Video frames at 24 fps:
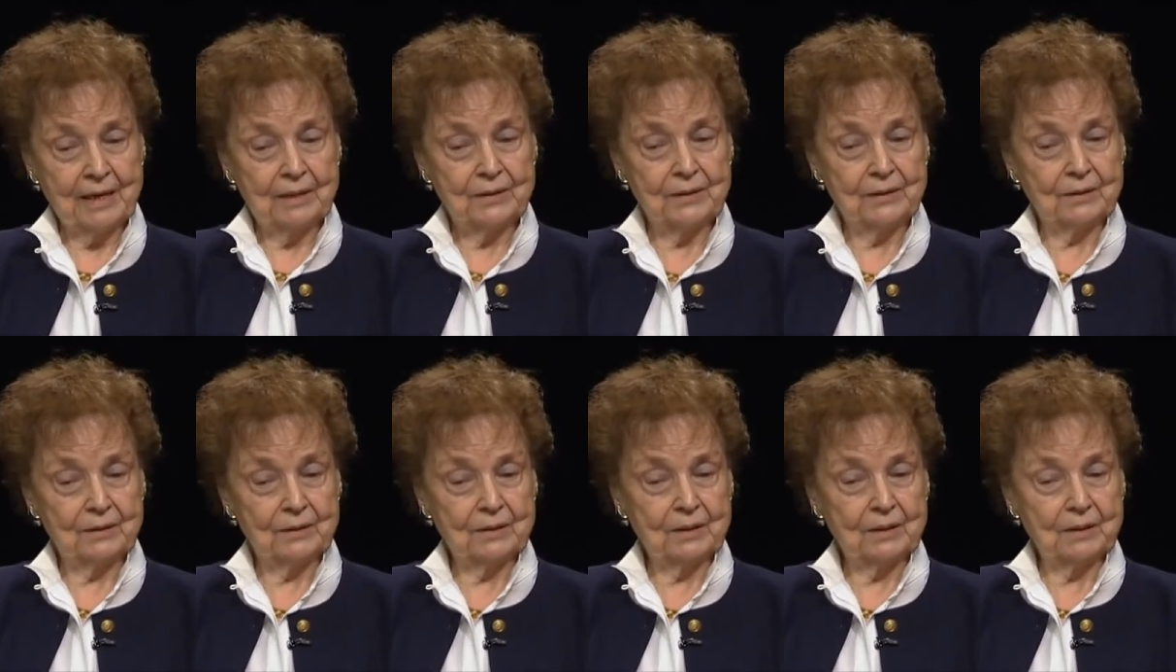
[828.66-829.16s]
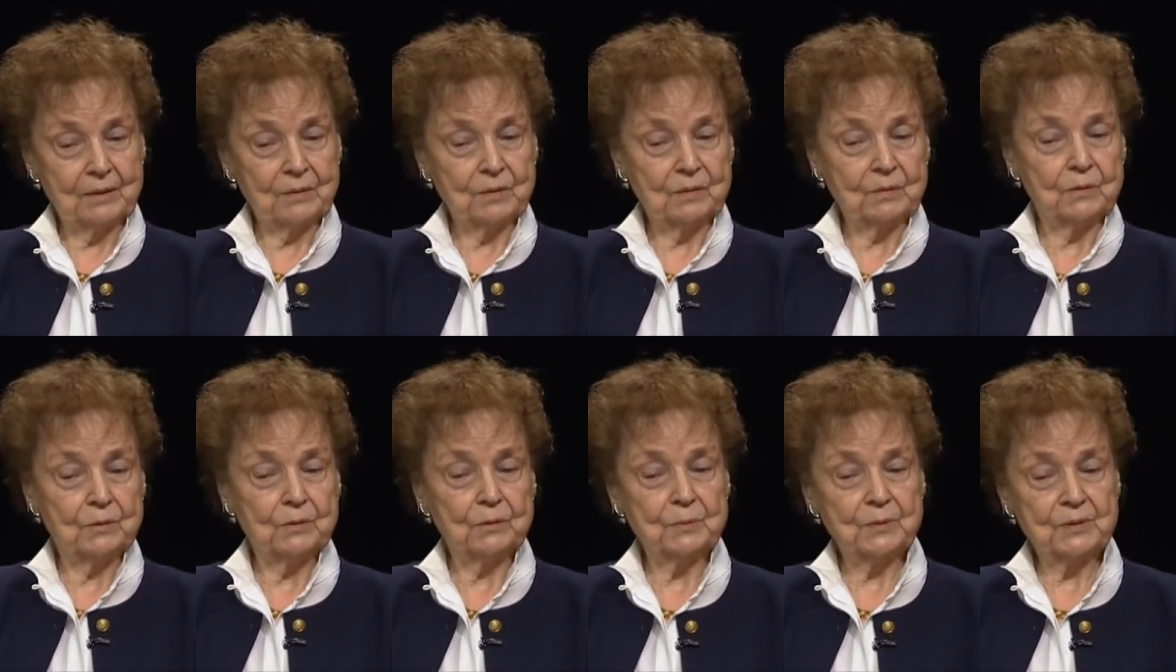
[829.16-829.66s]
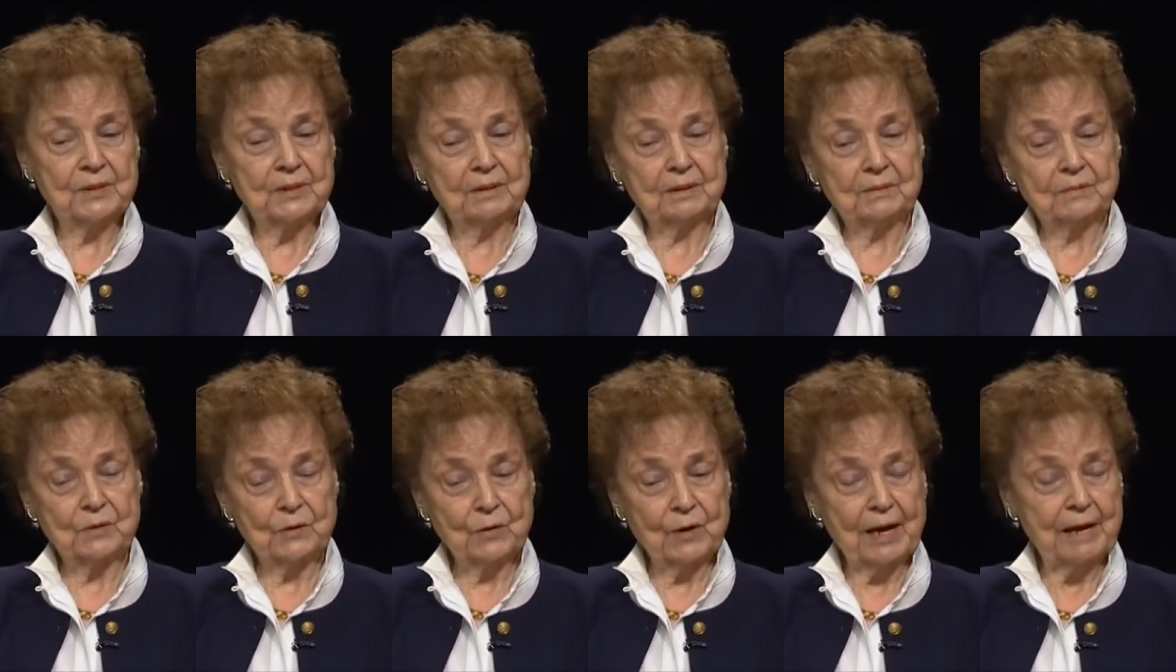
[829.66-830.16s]
There are groups
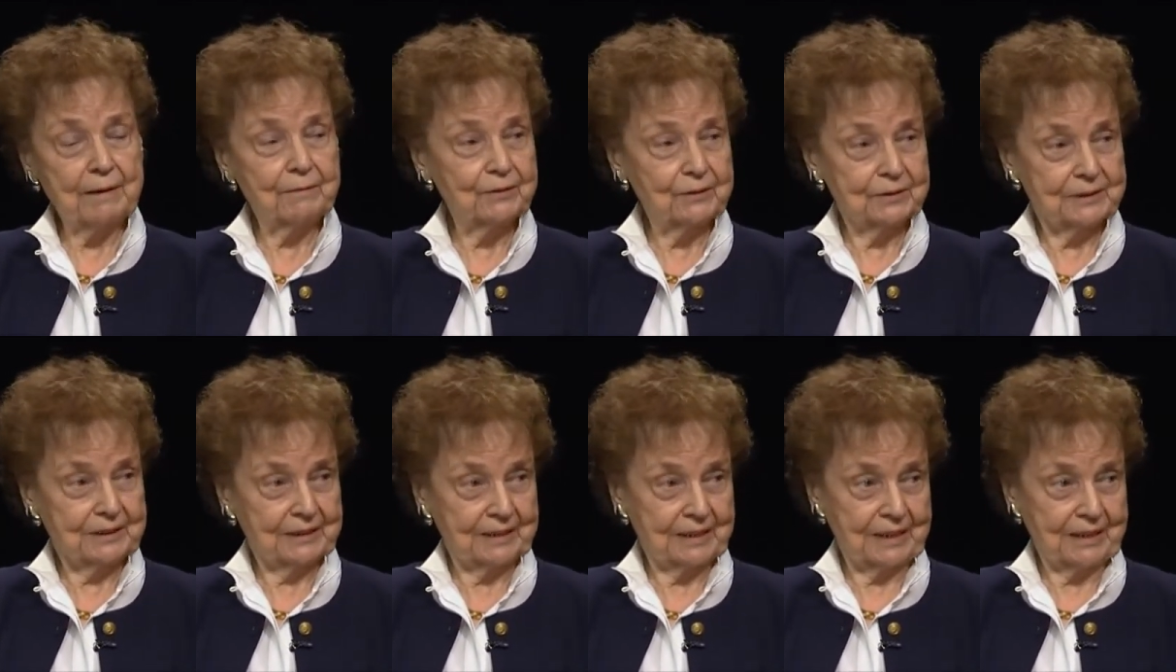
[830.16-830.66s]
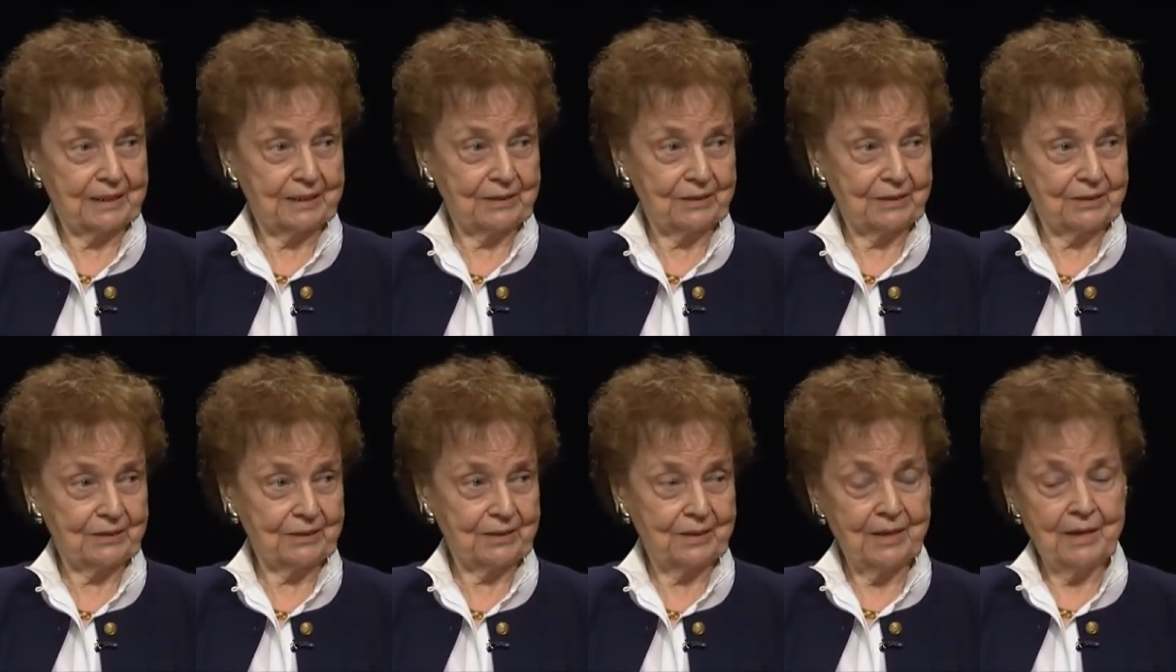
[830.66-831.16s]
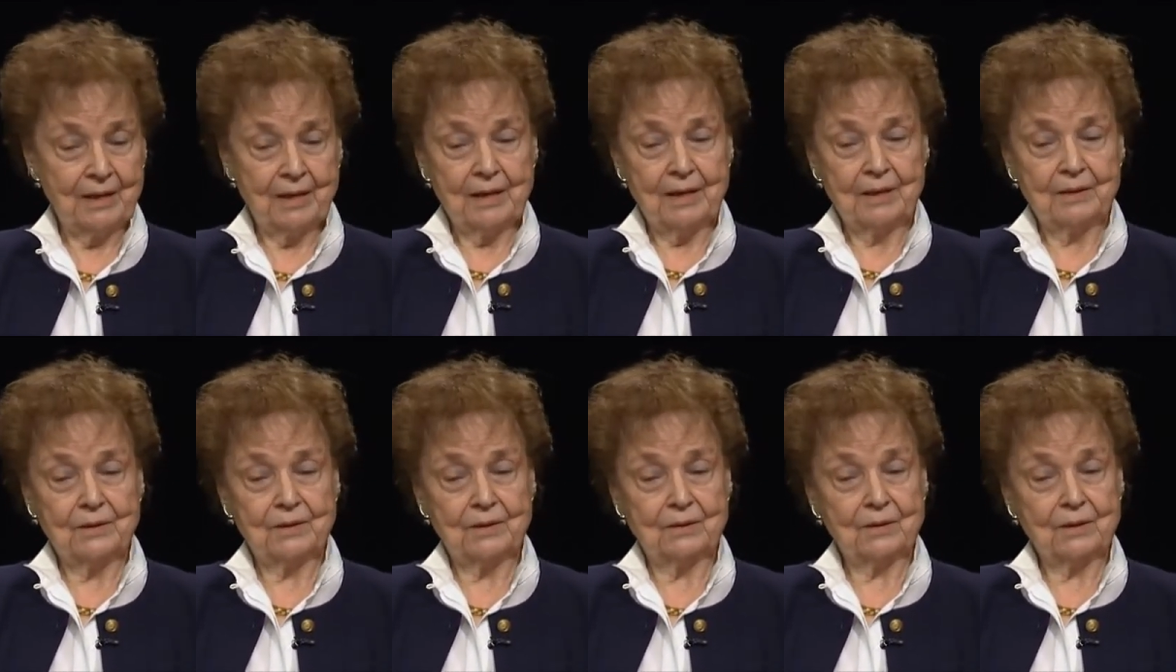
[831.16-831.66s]
that travel together.
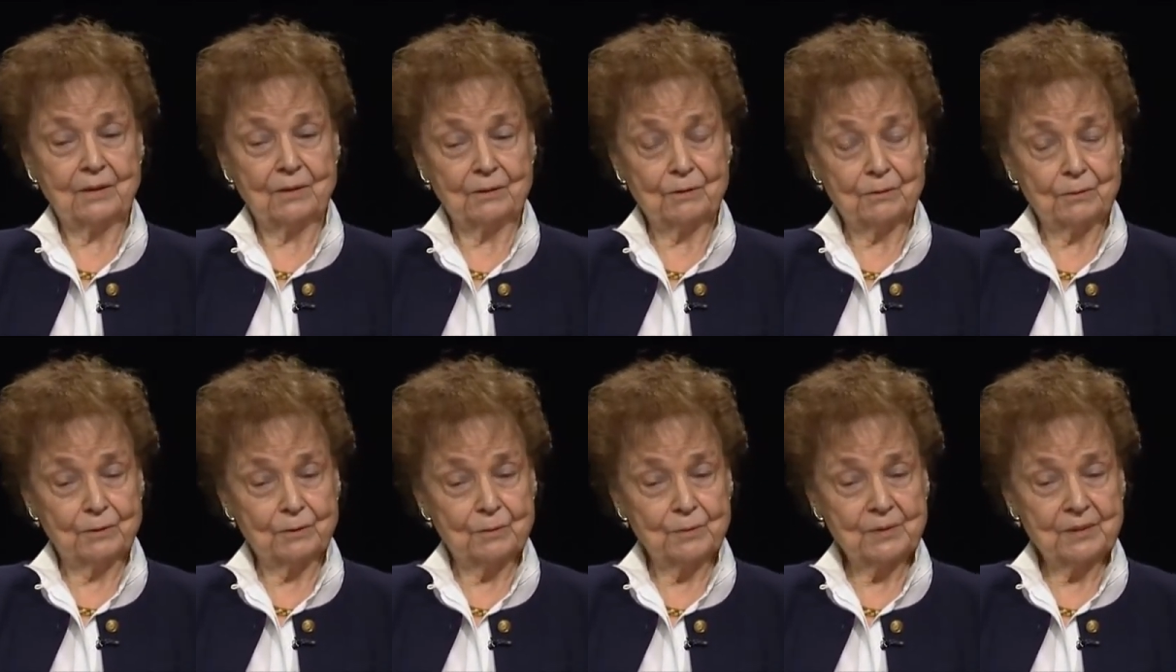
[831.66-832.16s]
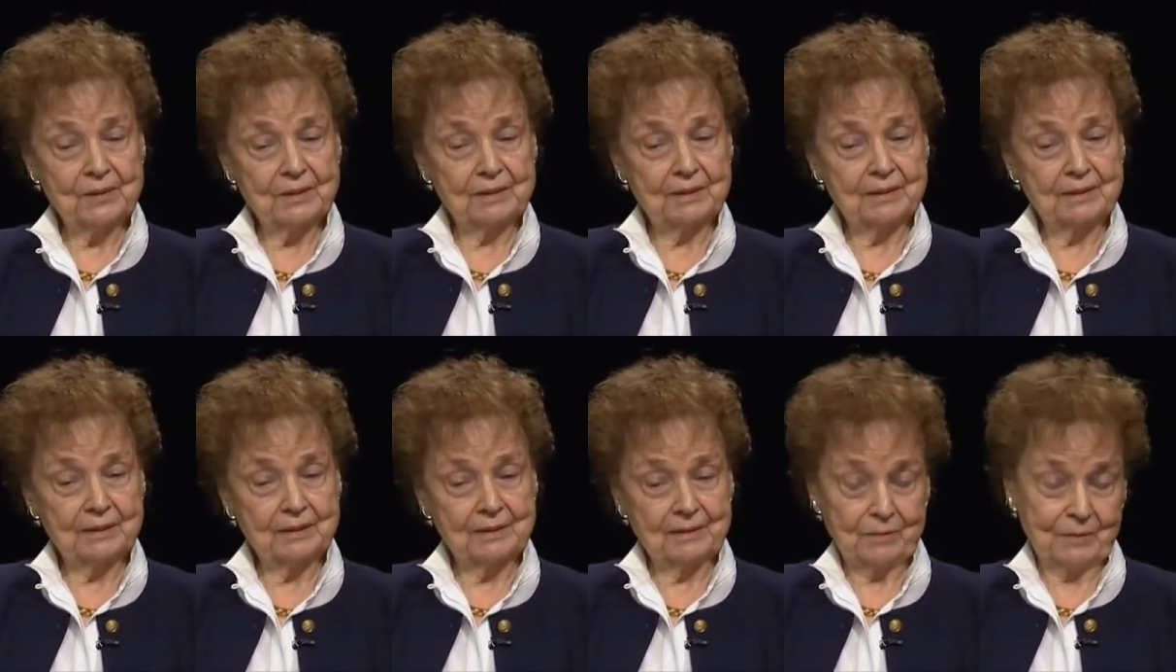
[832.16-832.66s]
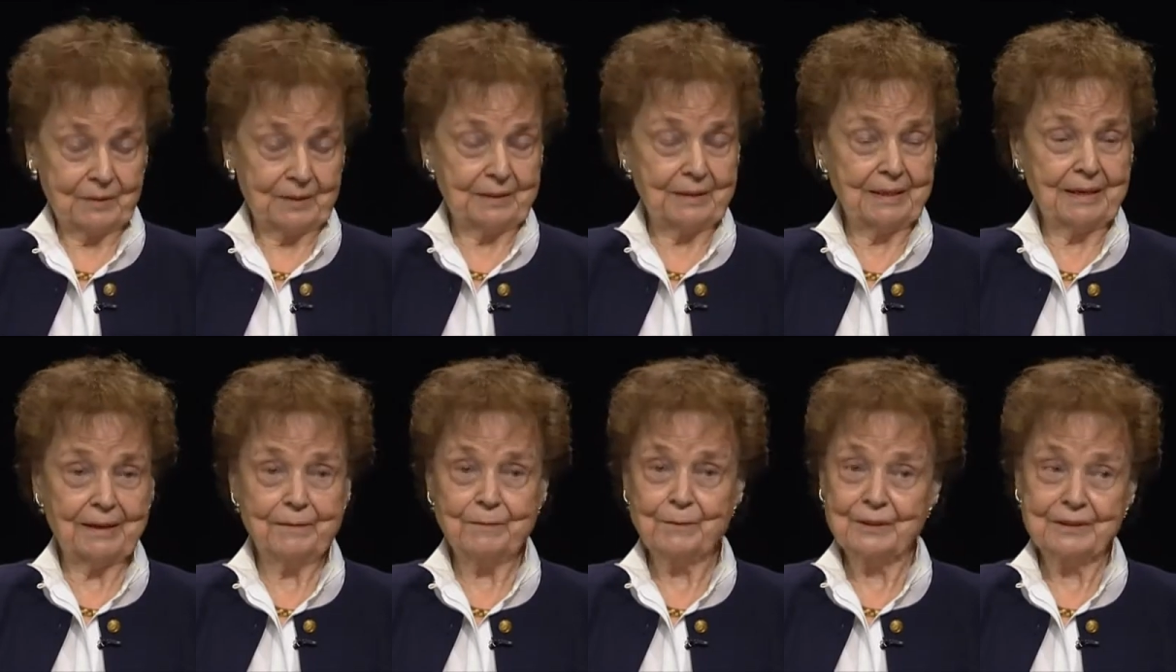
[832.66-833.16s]
There are groups that, well,
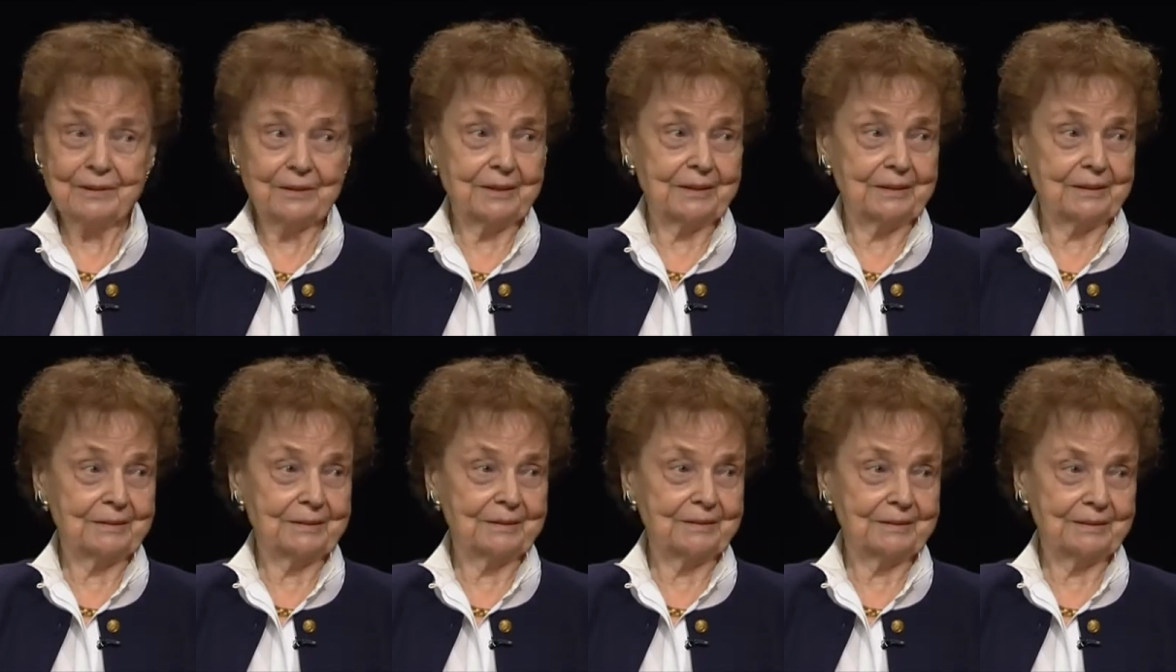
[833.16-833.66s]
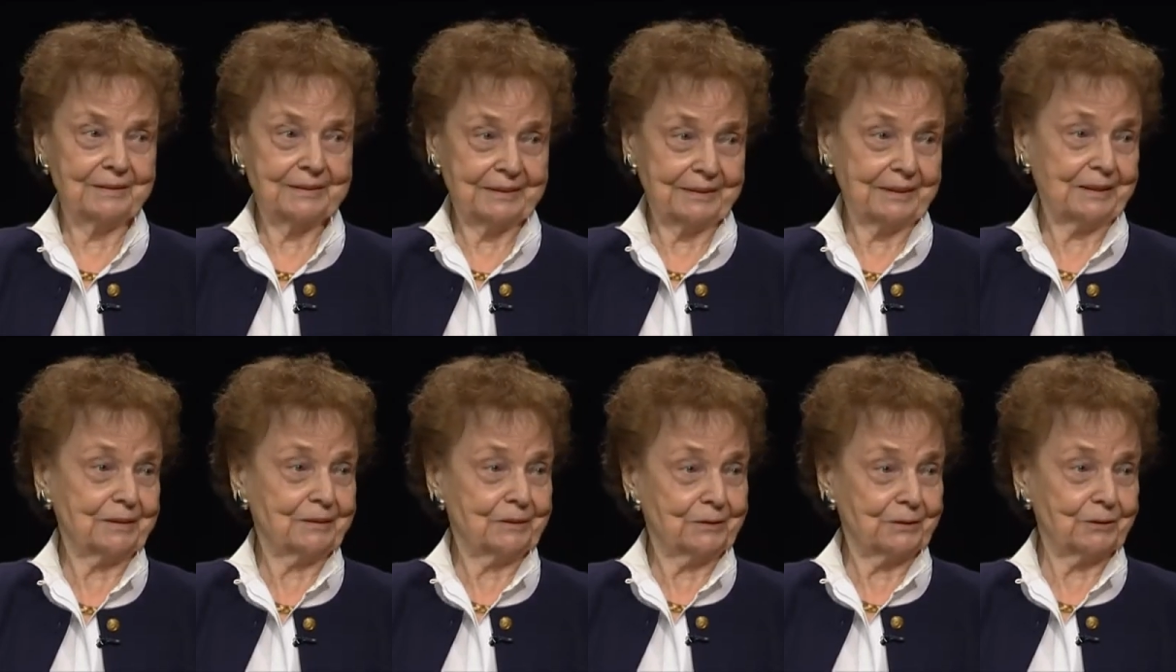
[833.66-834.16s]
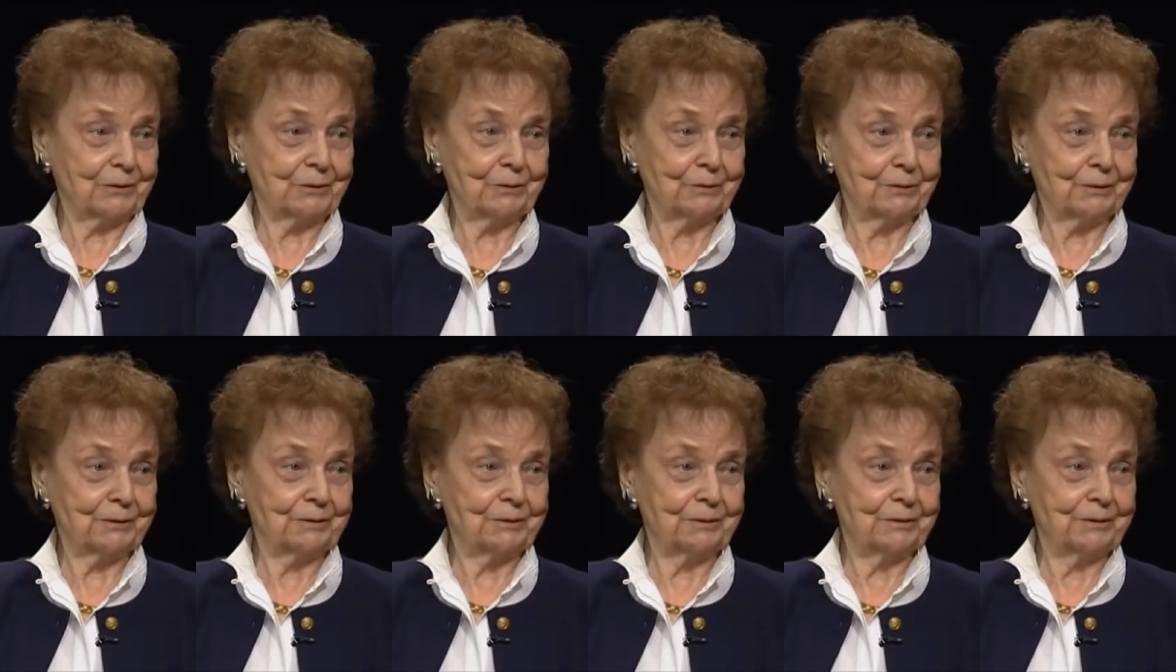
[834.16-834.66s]
I went on a singles
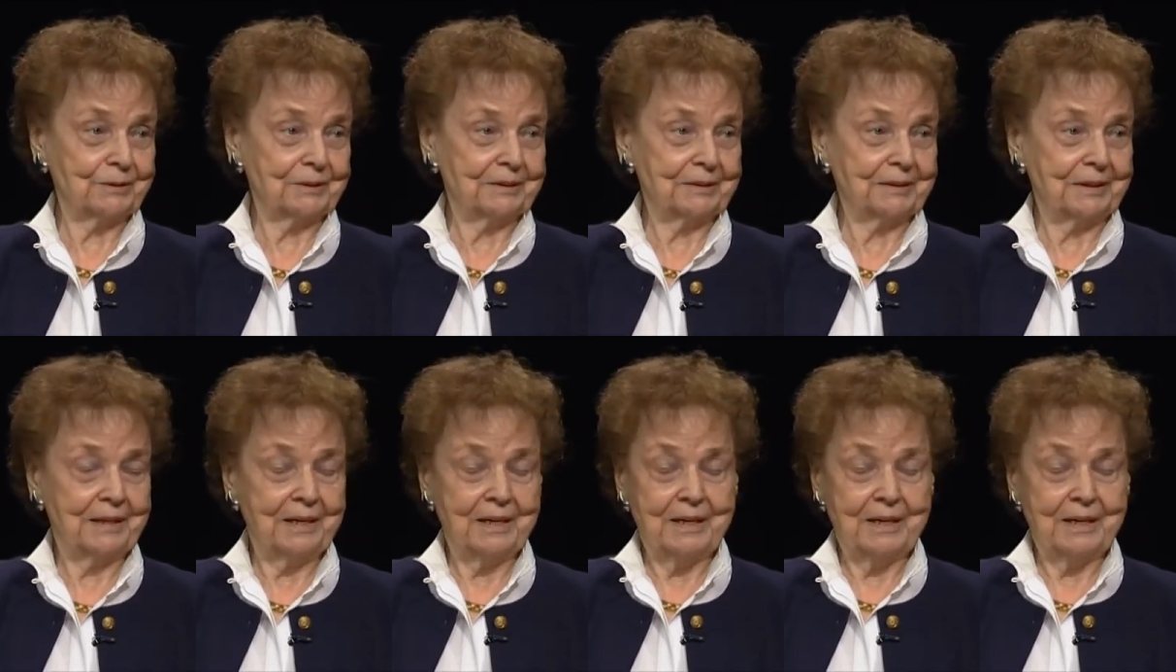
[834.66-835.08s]
cruise.